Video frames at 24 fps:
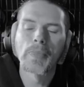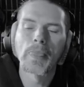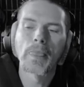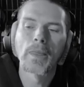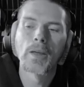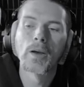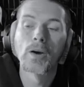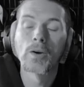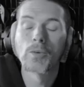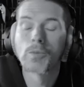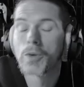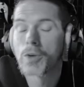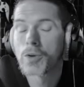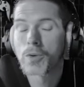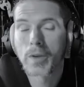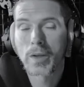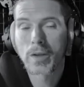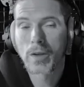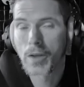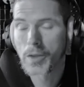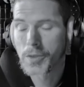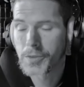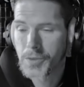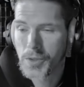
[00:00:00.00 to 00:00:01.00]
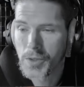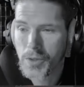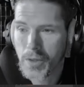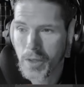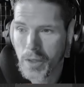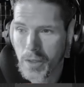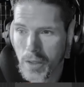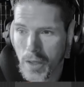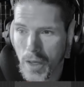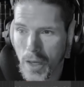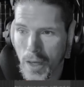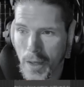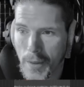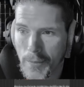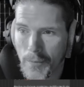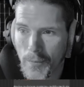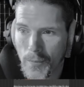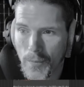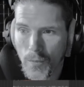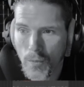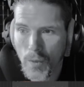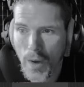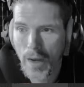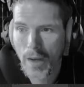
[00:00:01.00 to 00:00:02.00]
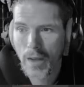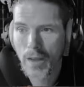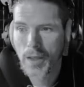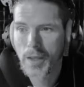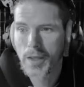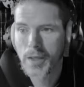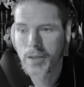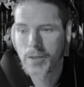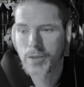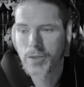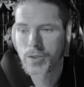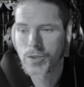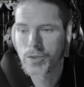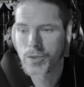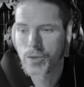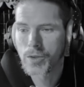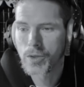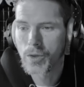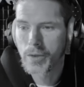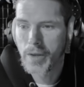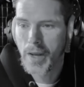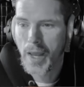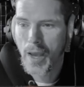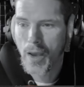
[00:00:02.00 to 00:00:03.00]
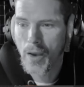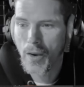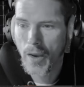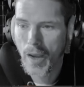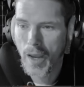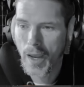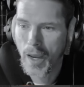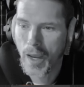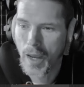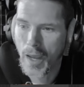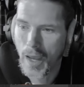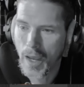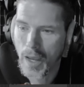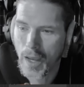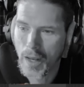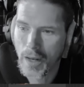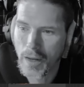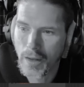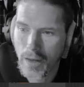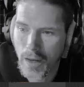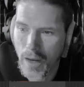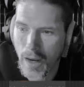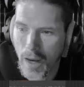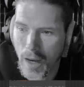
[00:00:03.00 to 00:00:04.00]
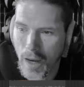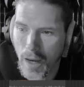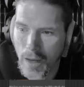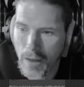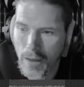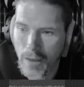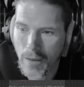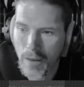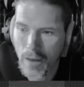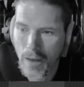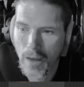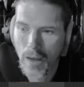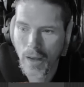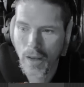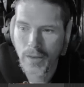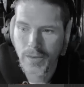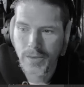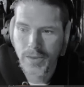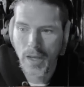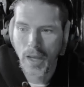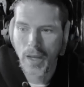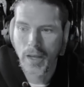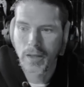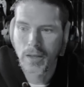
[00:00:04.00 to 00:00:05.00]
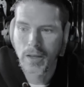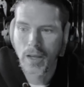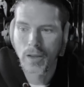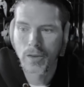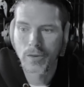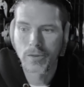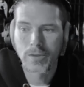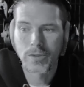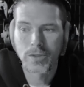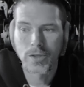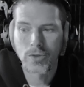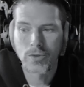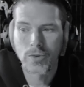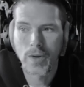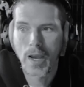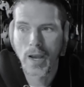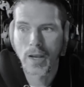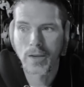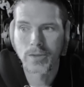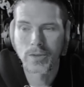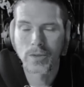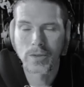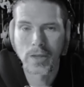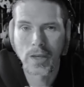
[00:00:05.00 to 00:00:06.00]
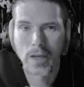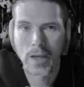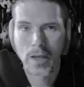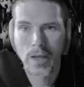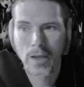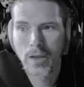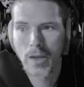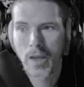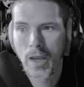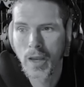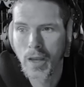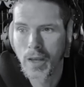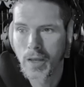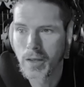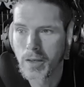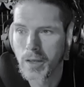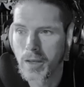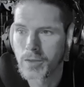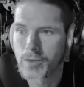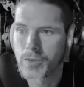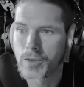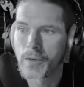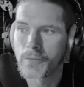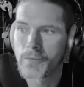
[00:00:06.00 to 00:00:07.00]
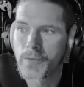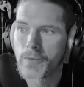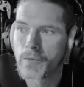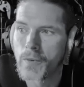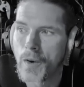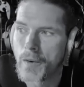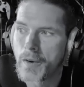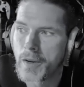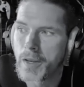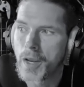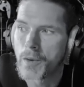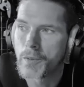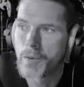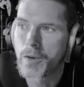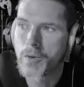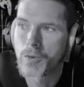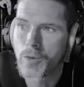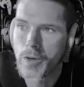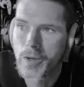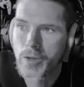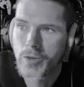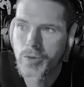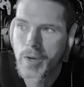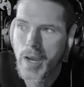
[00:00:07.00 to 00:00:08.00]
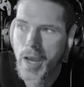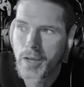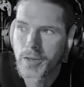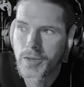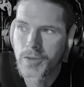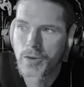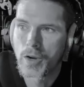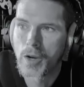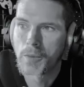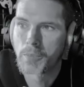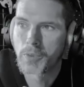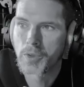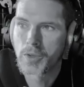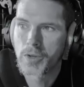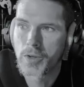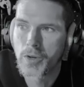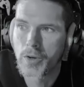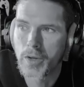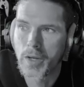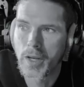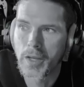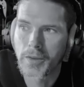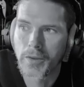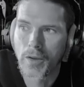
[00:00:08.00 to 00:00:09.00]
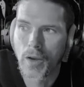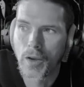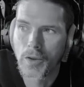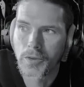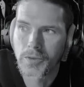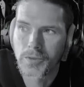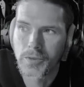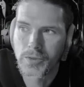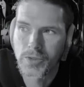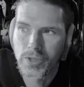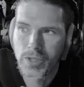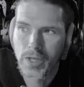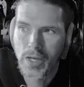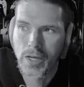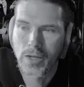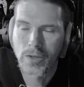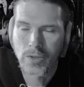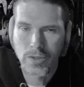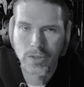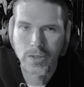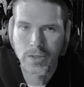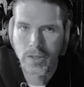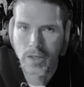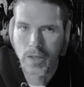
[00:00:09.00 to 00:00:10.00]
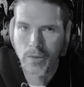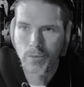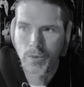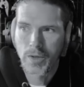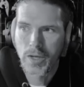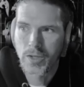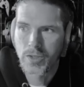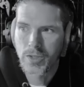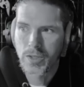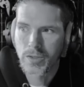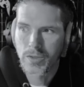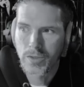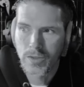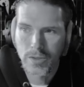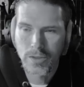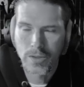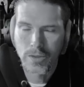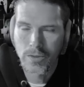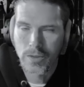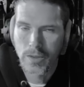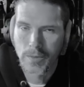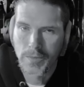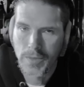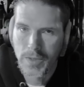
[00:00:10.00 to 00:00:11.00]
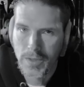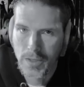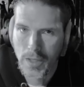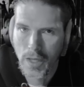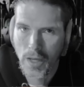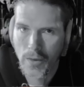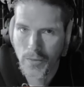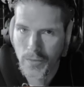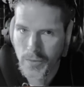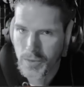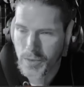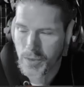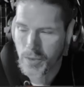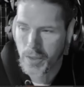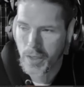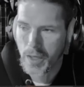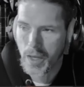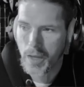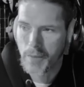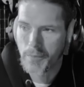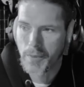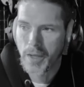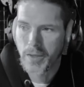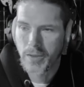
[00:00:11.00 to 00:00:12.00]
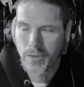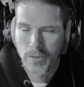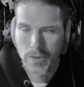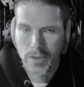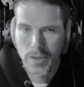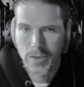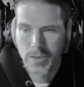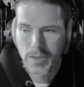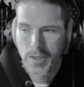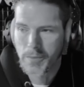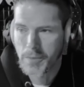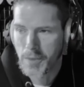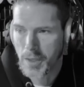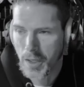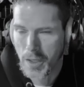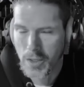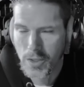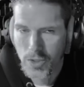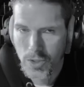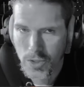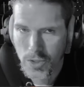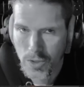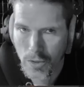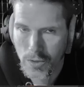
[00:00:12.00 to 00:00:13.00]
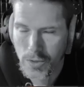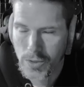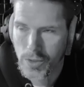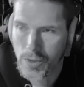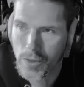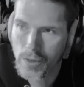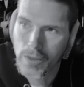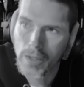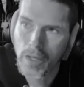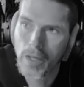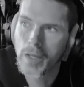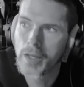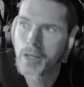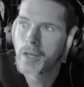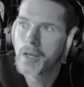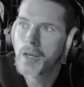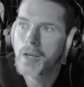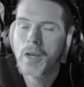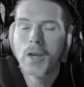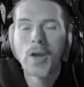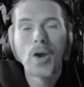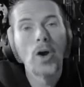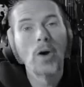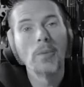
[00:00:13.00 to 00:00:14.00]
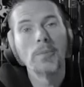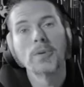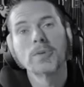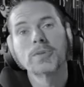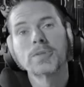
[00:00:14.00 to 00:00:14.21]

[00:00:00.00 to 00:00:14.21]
Real quick, also you can right click to go down and assign colors to tracks, okay? And so if you've already got recorded tracks and they're all blue, you're gonna have to also change the regions to themselves, okay, by doing the same thing I just showed you, okay? Hope it was